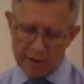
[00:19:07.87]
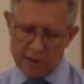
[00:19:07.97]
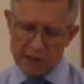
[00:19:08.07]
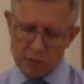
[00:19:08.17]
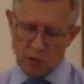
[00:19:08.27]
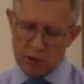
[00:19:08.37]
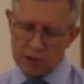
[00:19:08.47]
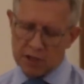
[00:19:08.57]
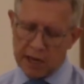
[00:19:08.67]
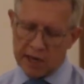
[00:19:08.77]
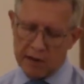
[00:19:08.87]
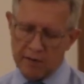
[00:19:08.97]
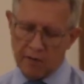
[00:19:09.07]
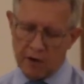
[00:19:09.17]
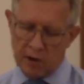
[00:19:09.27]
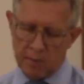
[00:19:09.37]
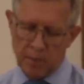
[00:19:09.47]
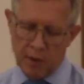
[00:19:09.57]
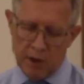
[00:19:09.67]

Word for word: and these words taken from